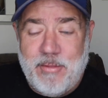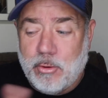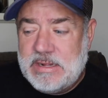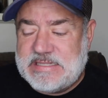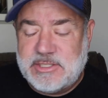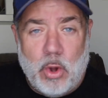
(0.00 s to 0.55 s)
There
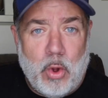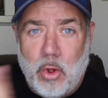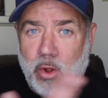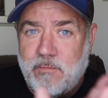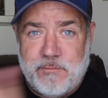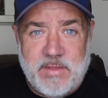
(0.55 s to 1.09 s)
was the
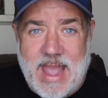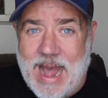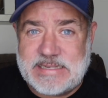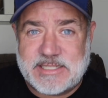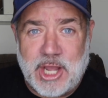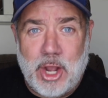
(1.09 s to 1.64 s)
whole
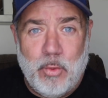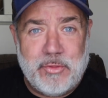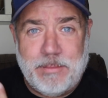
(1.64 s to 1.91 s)
fiasco with